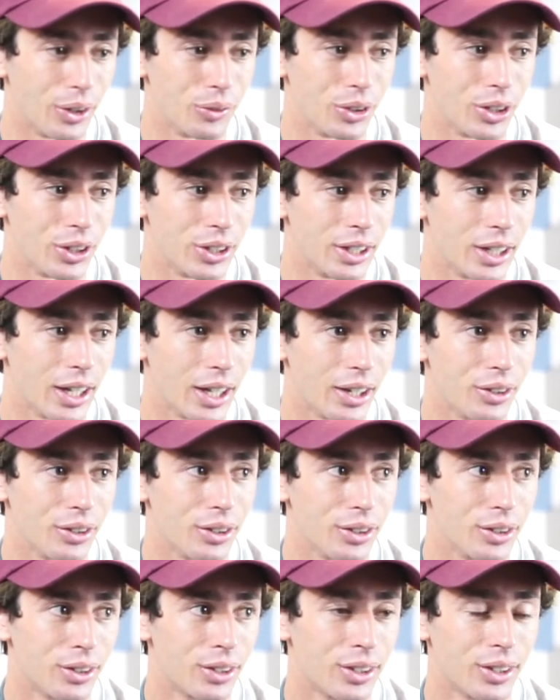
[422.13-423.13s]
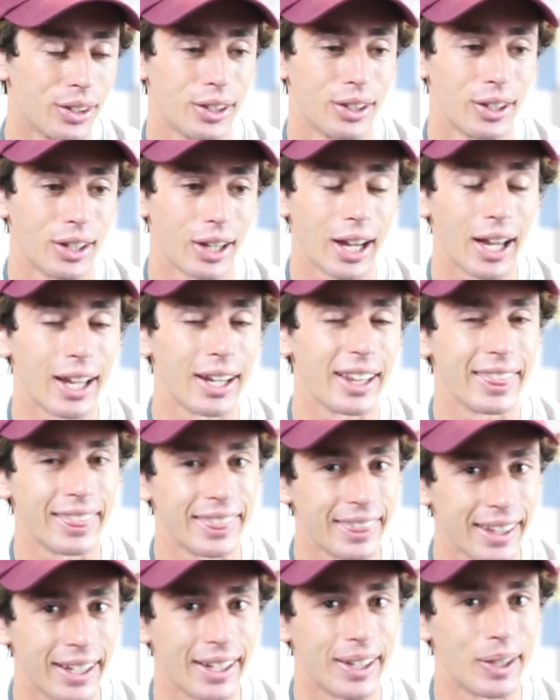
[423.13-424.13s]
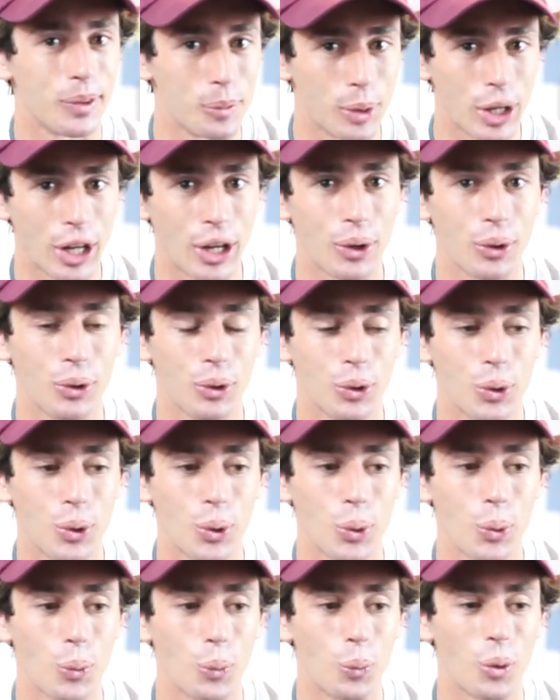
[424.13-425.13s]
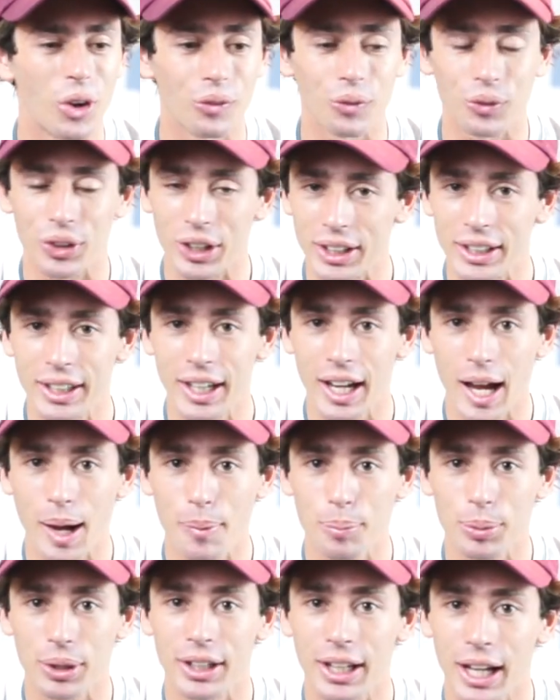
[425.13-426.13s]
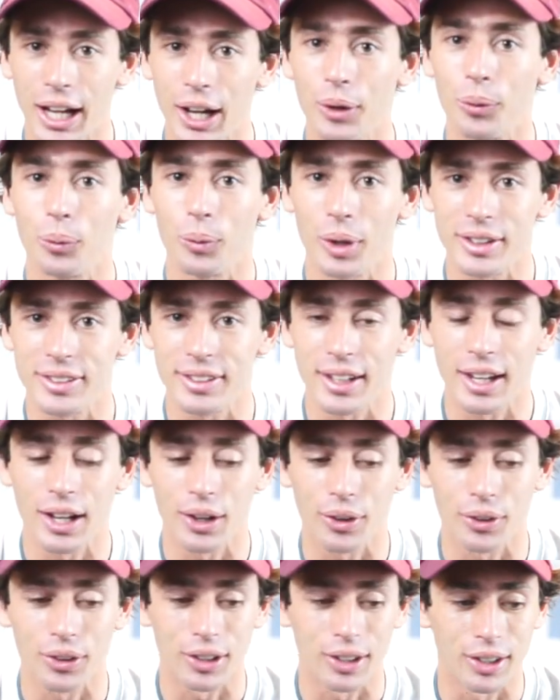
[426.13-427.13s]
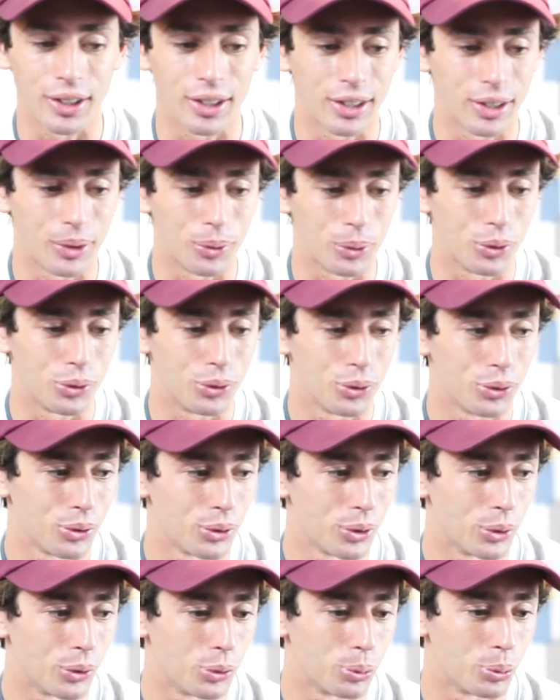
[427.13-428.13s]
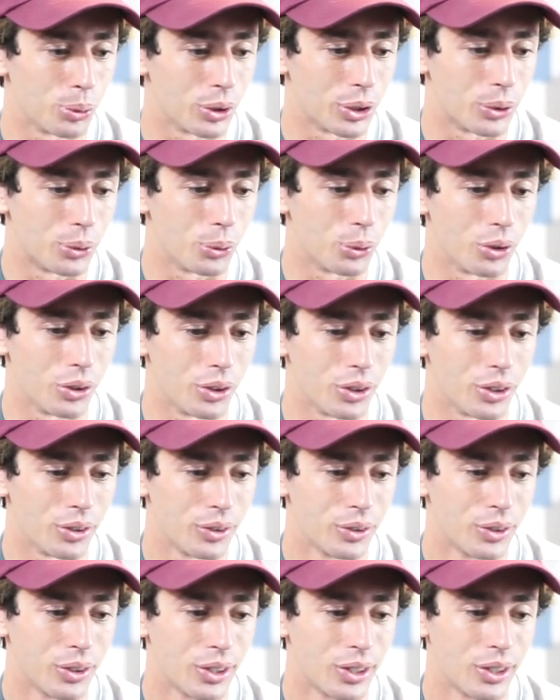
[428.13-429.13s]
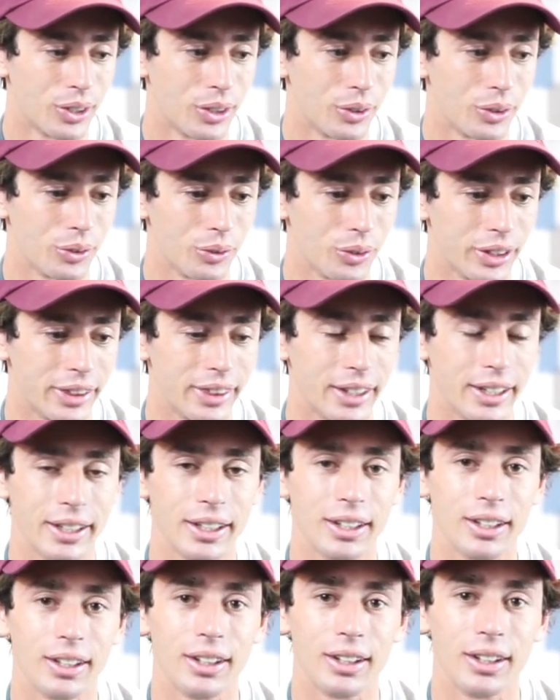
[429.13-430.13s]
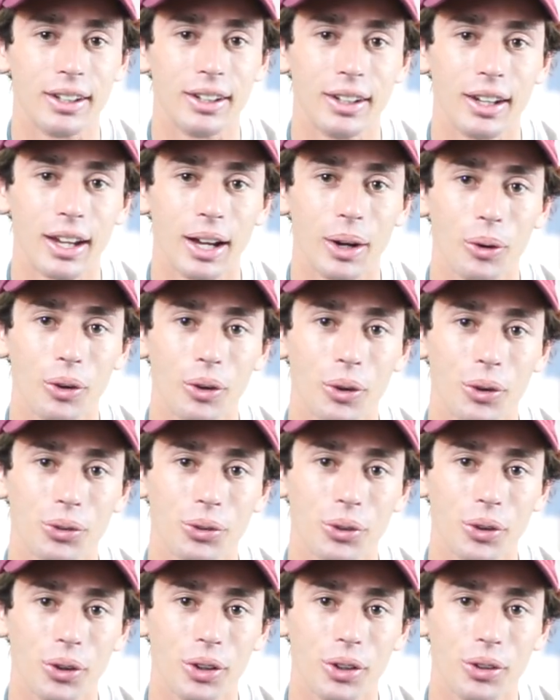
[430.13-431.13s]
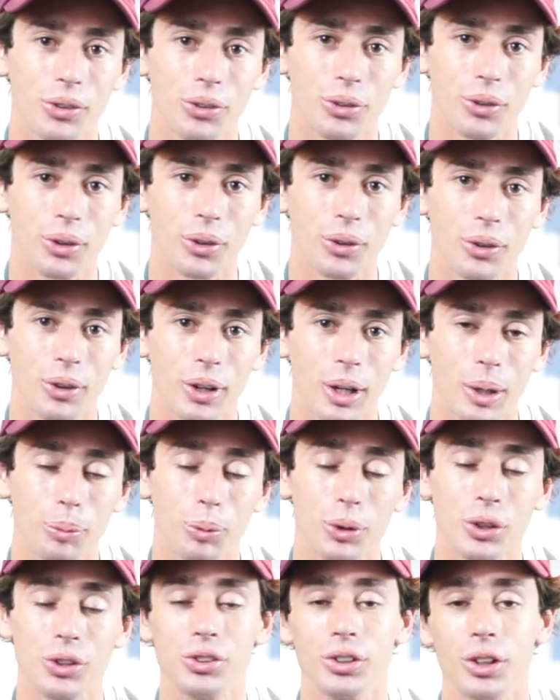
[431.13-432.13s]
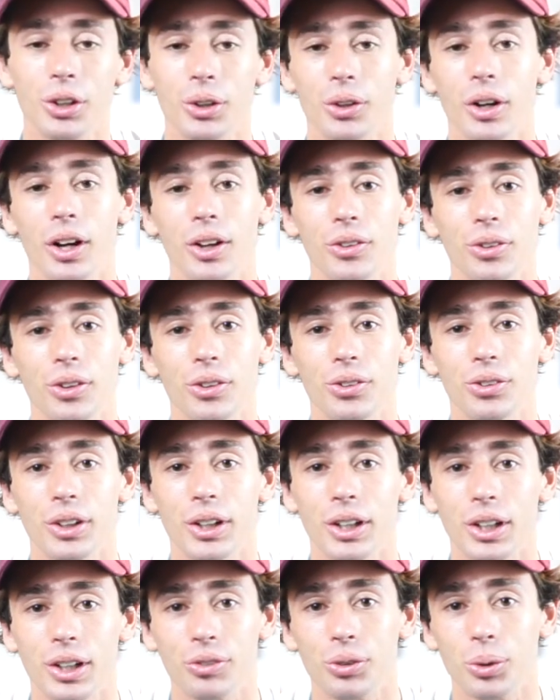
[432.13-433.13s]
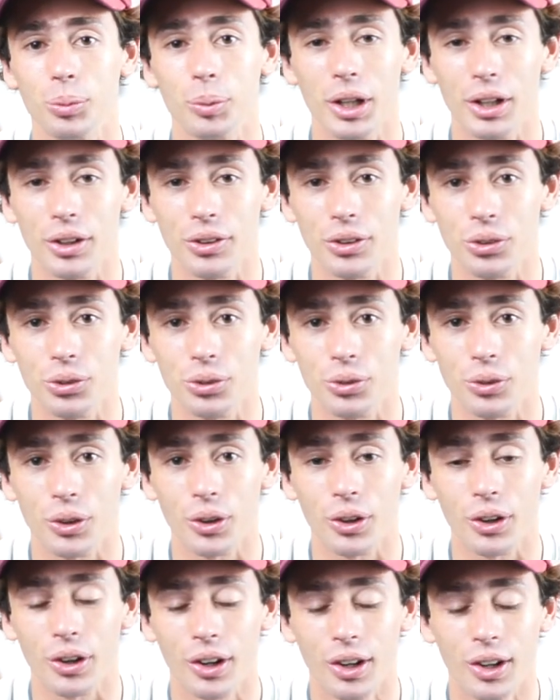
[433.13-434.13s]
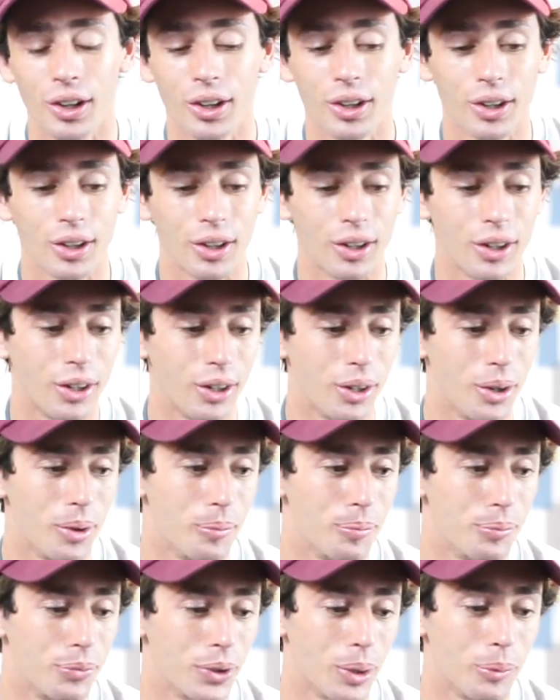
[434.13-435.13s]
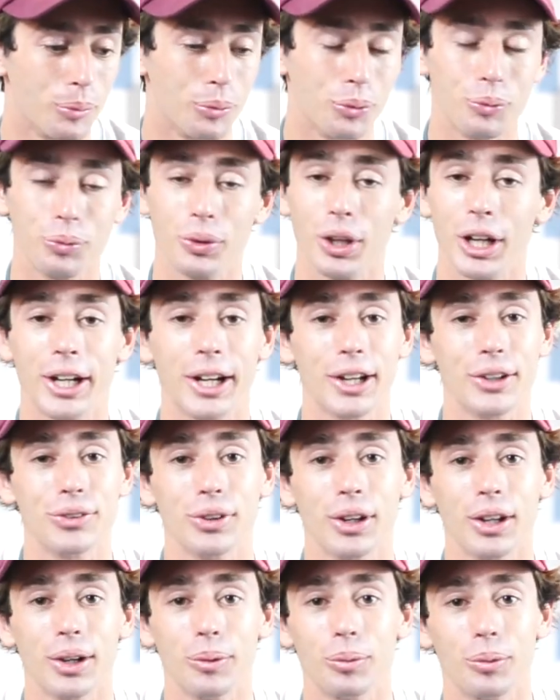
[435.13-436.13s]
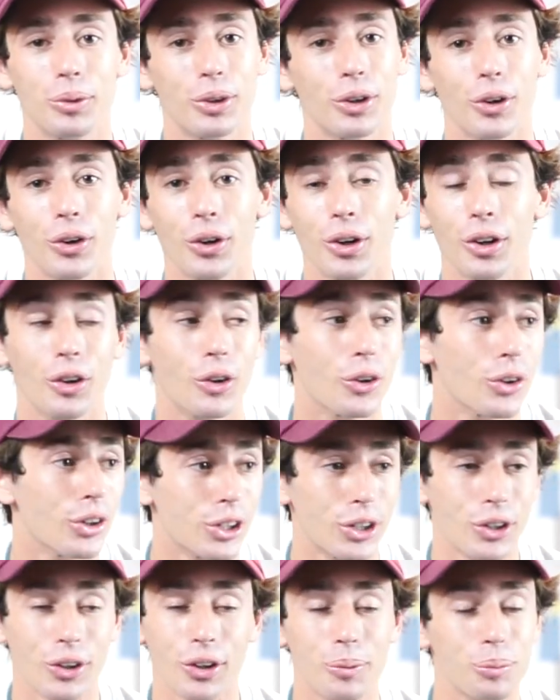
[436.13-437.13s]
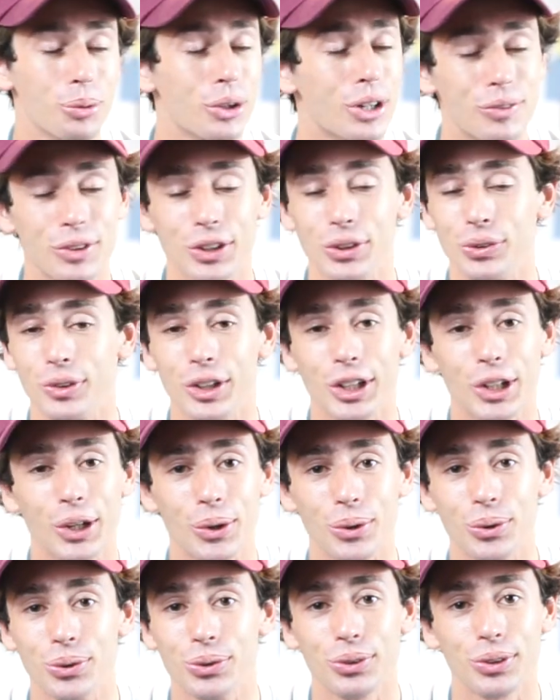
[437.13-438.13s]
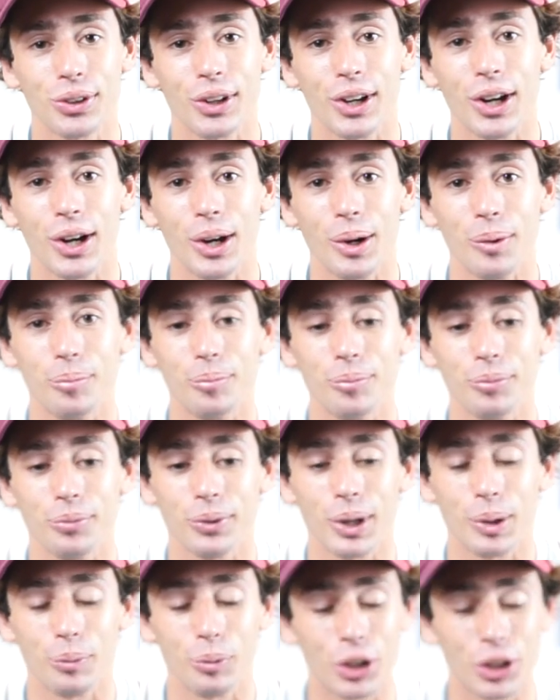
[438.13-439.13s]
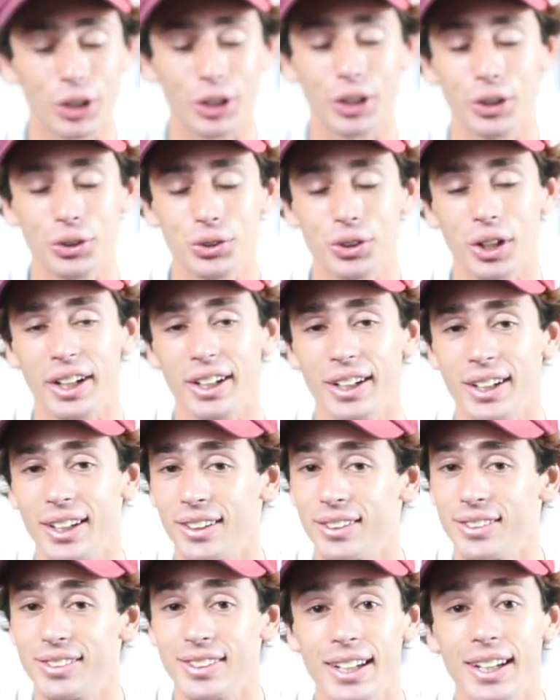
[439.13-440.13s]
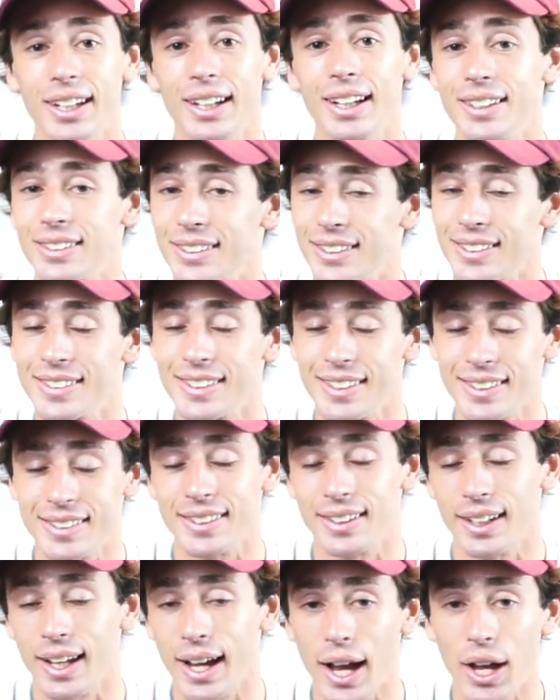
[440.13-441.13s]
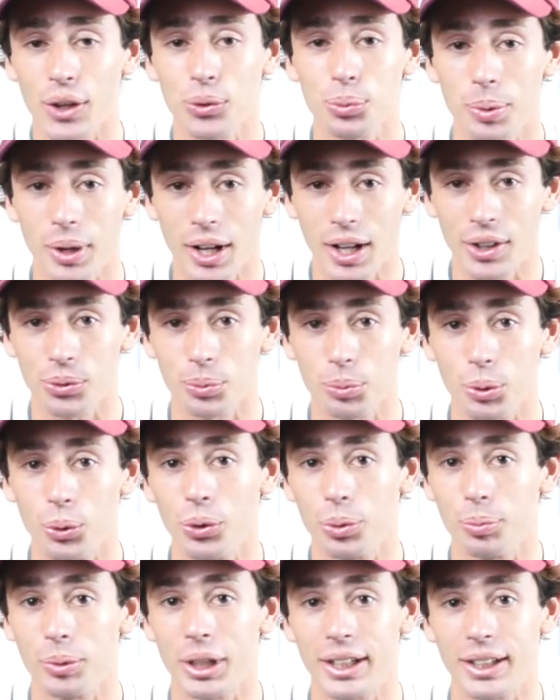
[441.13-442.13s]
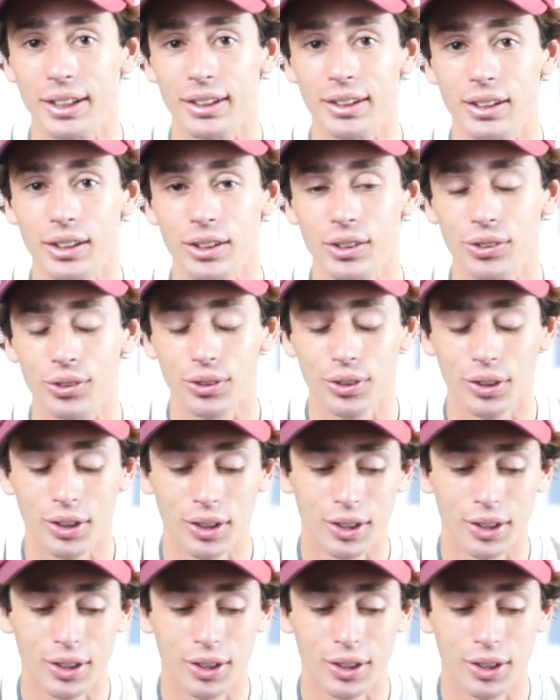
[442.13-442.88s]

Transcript: really had to think about what really happened, how it went down, and it was pretty cool to rethink it and how it all started. So I appreciate you guys listening if you made it this far. Like I said earlier in previous videos, I'm really going to try and stay as consistent as possible with making these.